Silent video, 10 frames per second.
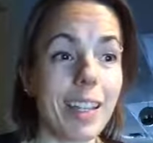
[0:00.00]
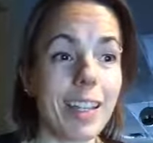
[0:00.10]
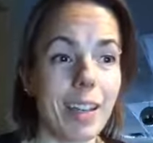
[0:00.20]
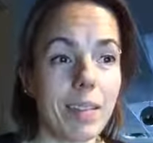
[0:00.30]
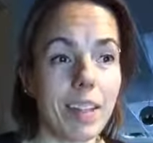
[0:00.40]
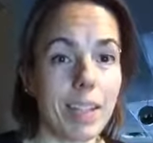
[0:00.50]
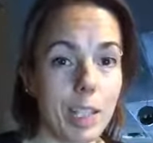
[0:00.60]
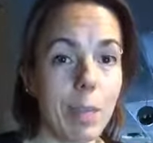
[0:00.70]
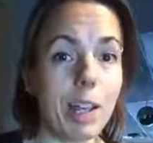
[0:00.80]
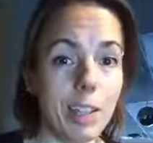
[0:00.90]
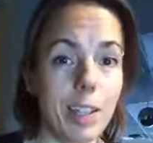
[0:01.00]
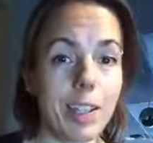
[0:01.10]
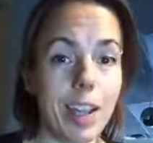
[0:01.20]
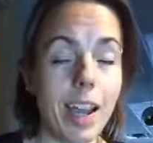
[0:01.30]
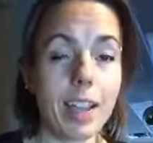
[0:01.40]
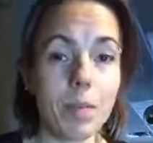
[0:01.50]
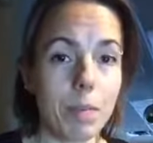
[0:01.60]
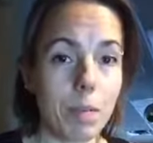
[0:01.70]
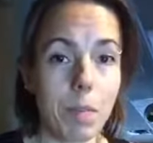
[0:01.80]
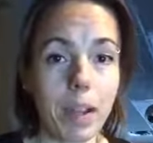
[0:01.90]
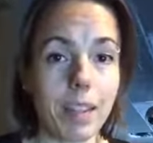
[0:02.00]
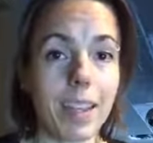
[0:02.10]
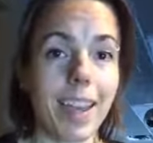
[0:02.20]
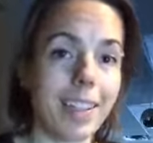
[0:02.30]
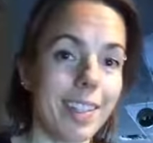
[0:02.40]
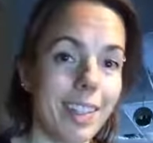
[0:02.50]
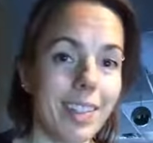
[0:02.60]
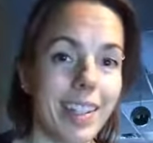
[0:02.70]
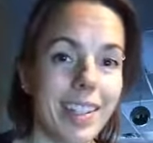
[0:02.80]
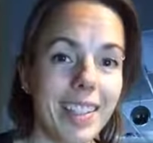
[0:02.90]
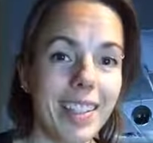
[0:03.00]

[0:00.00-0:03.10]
And like, it smells good to us, but bugs hate citrus.